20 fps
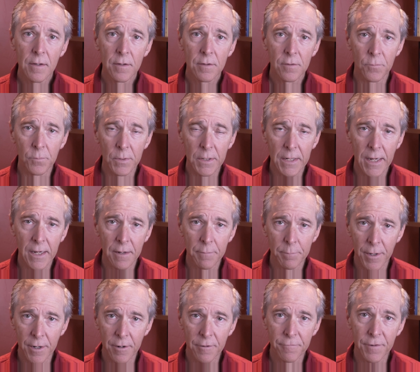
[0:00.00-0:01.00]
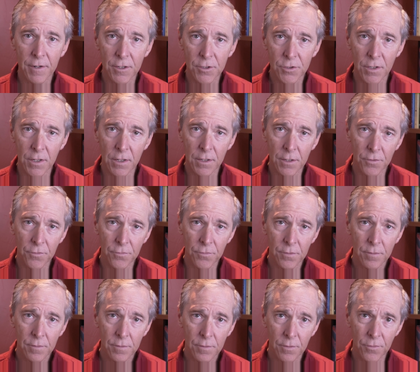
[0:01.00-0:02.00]
to regain better function and
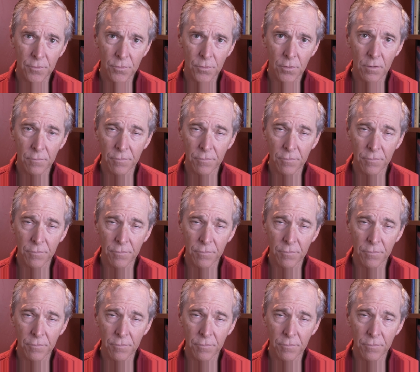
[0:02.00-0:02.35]
control